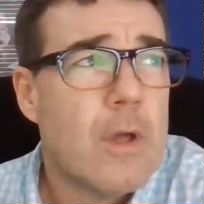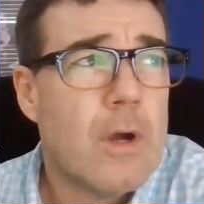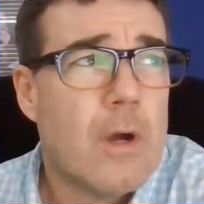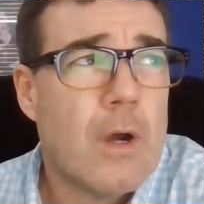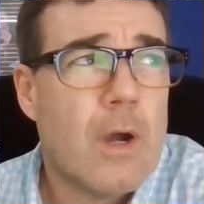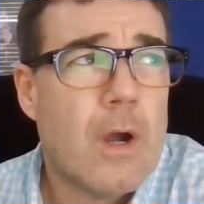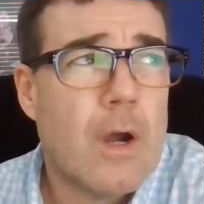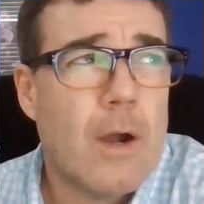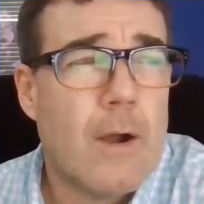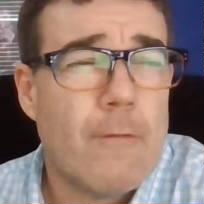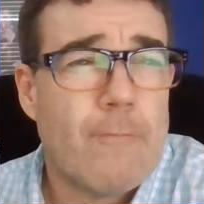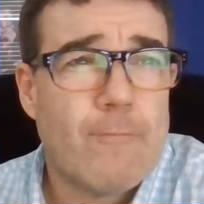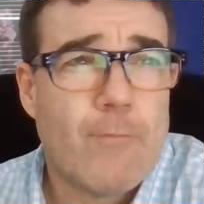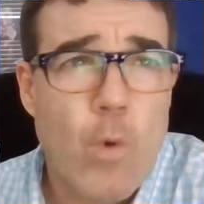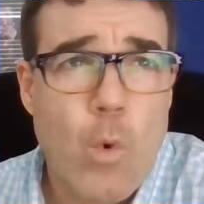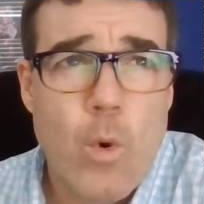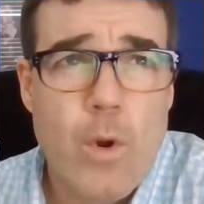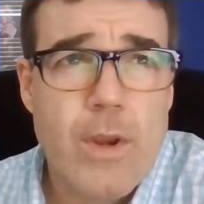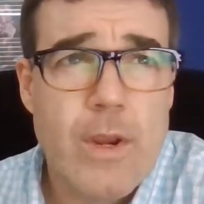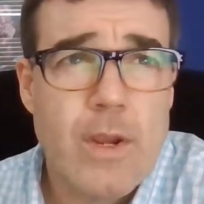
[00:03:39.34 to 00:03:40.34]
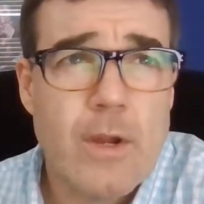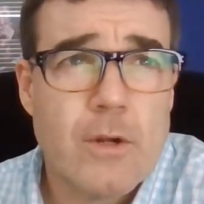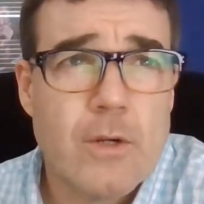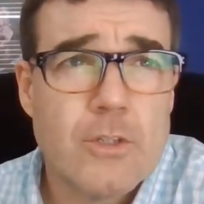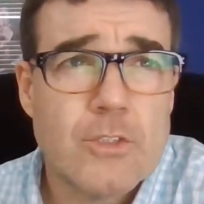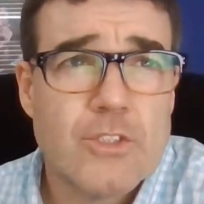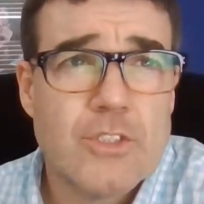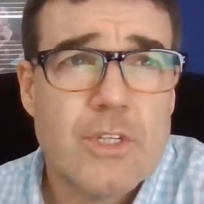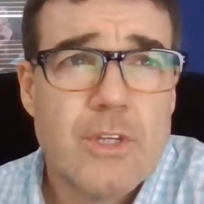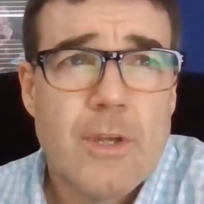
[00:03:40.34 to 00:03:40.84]
4
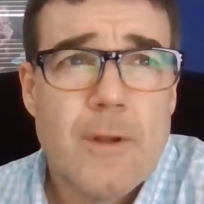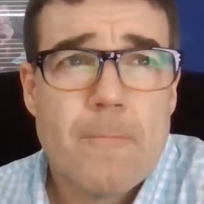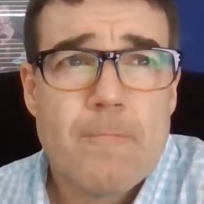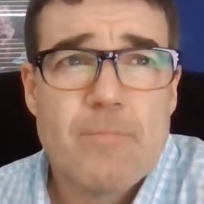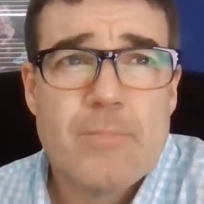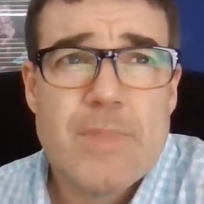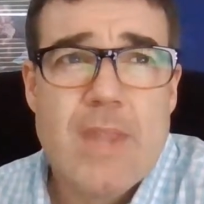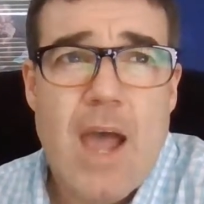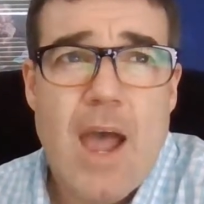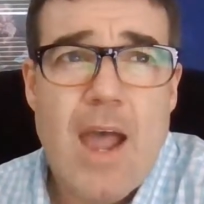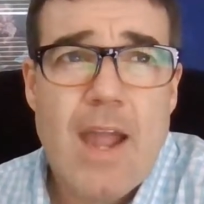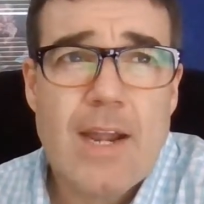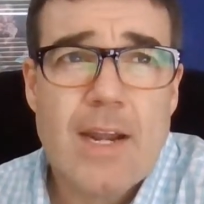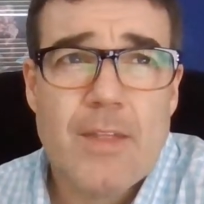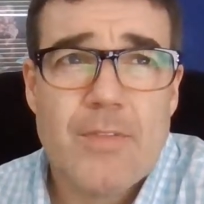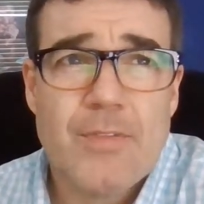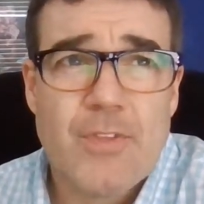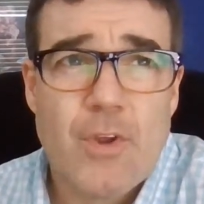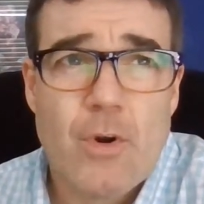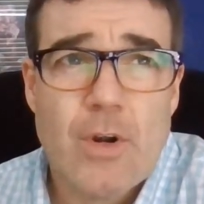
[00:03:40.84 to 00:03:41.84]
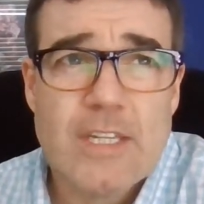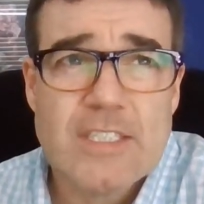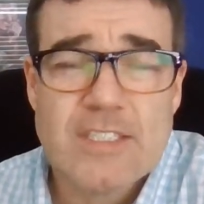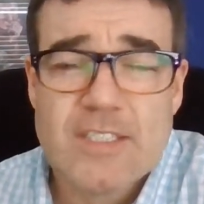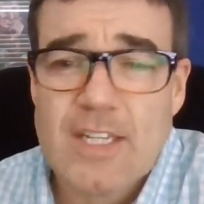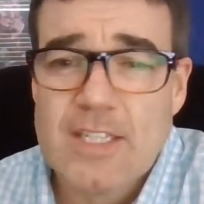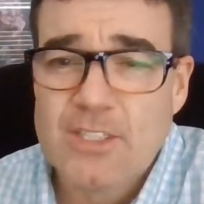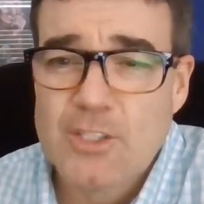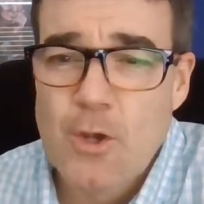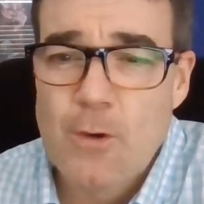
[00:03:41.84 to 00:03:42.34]
years,
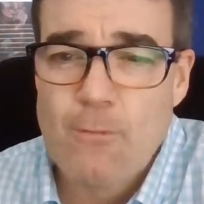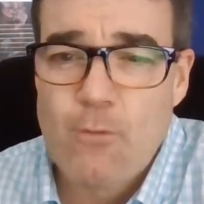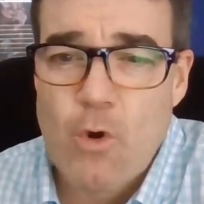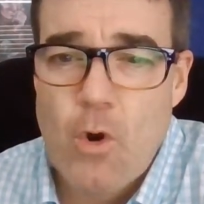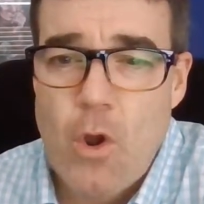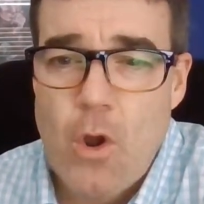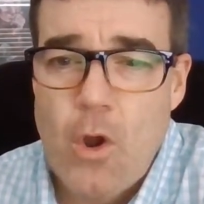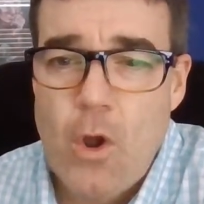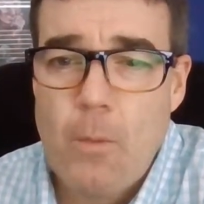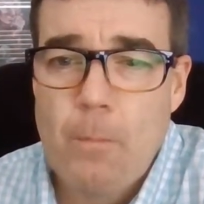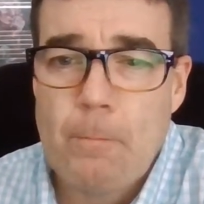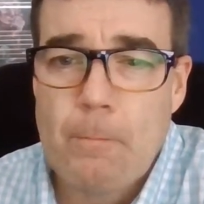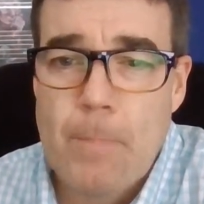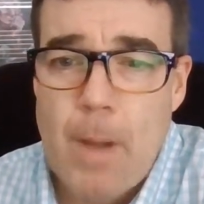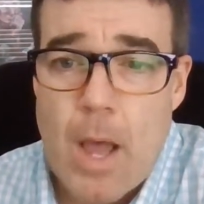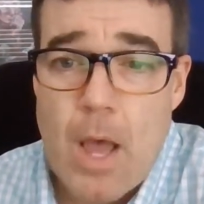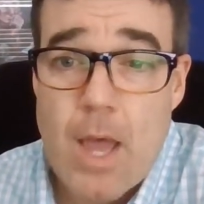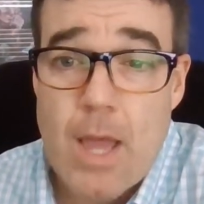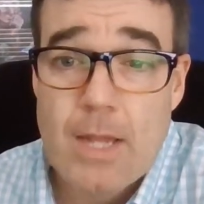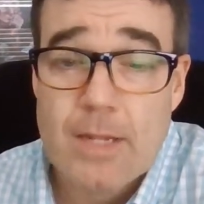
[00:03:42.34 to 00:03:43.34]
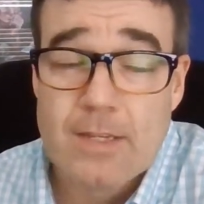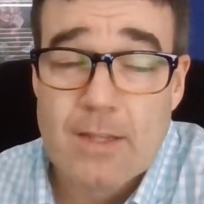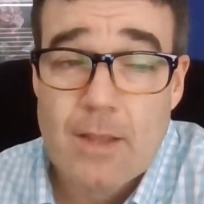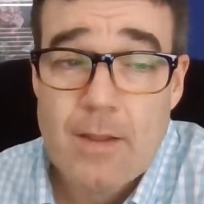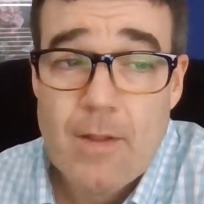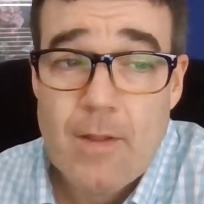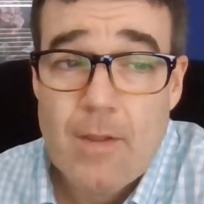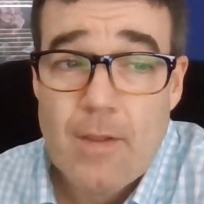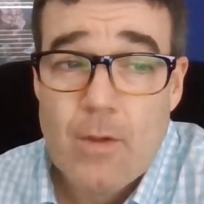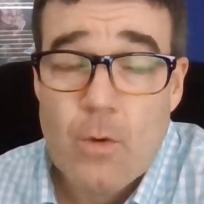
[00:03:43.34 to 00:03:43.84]
9-36 overall, but
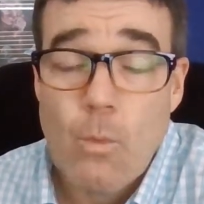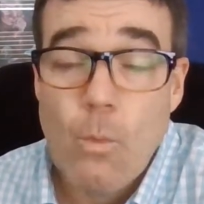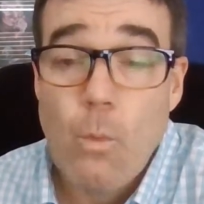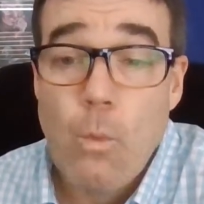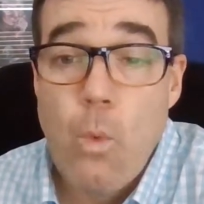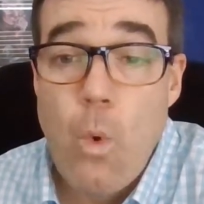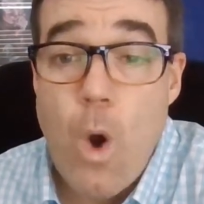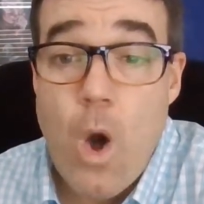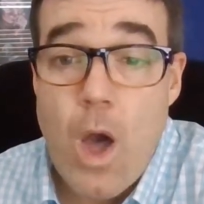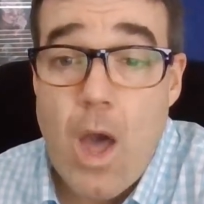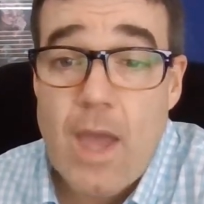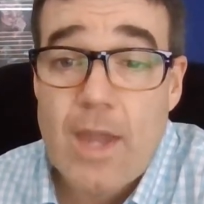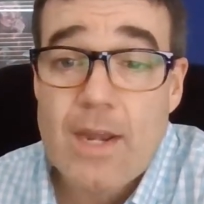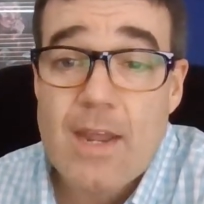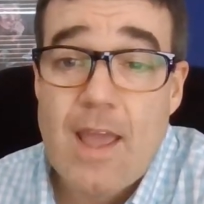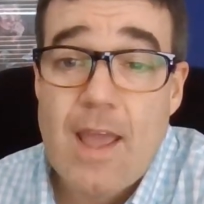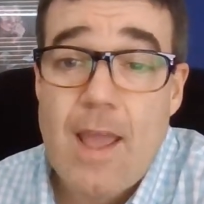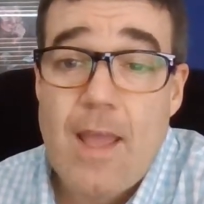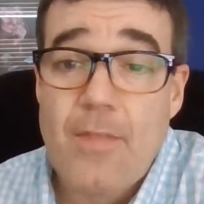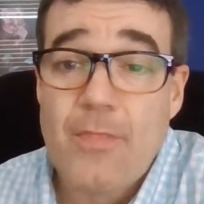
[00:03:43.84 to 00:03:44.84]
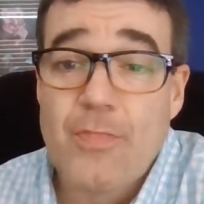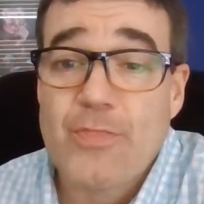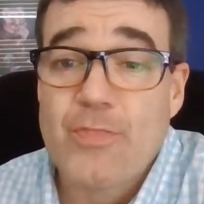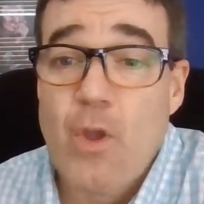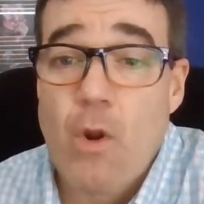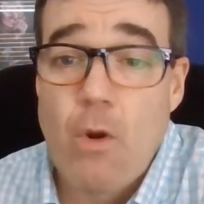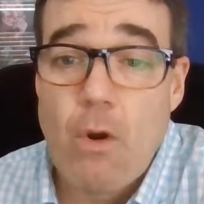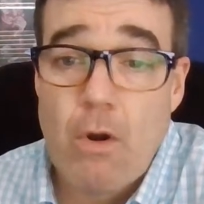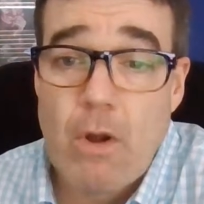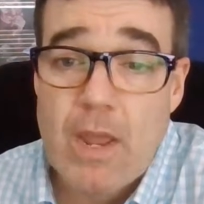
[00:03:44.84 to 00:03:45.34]

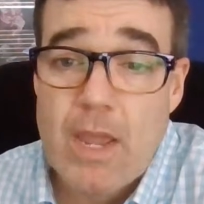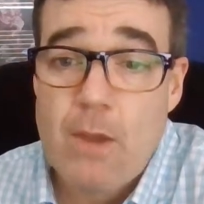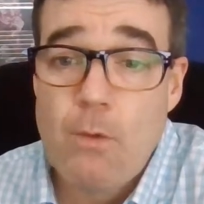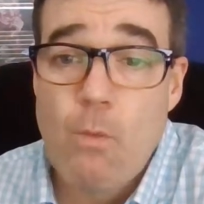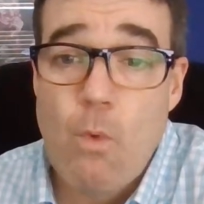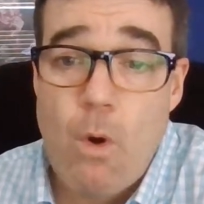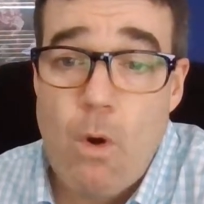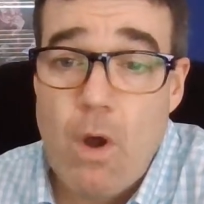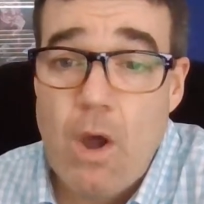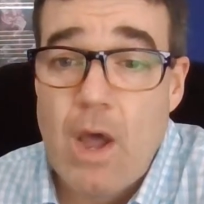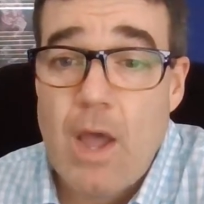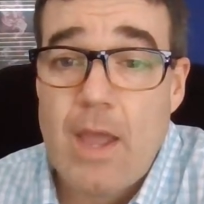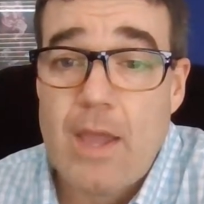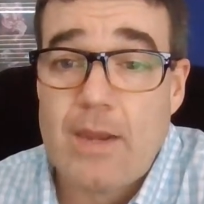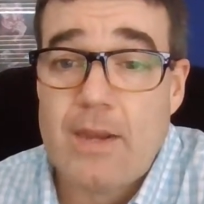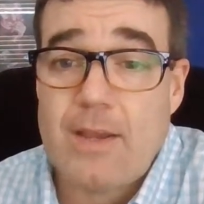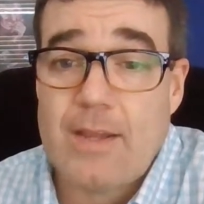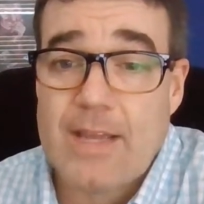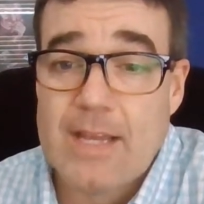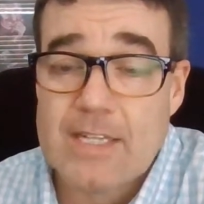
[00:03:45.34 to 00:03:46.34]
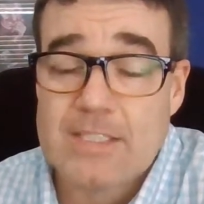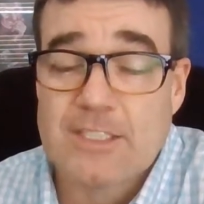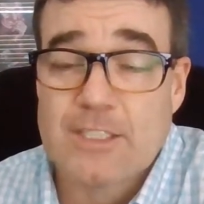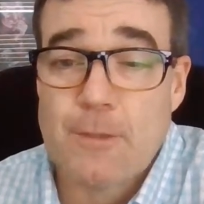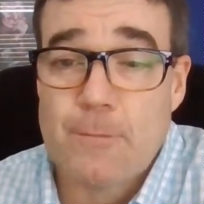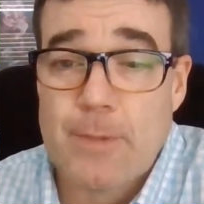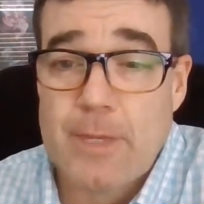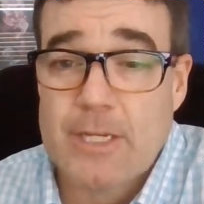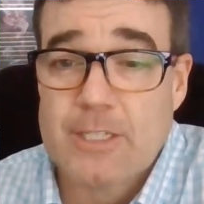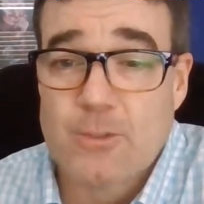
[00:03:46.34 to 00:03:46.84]
1-31 against
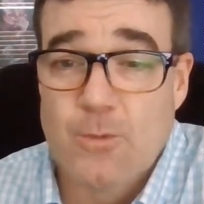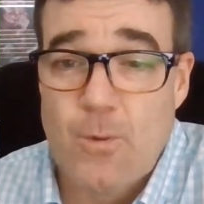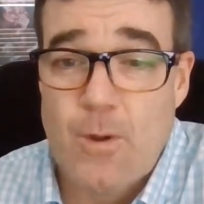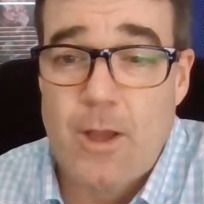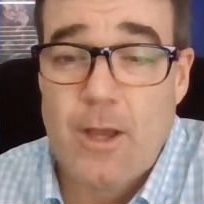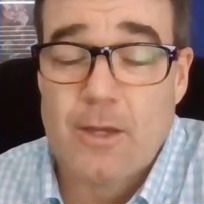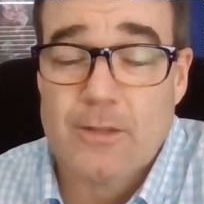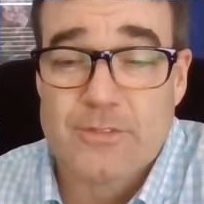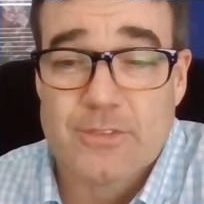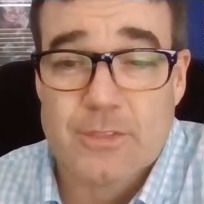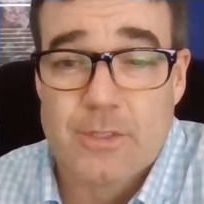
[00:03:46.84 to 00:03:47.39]
the Big 12.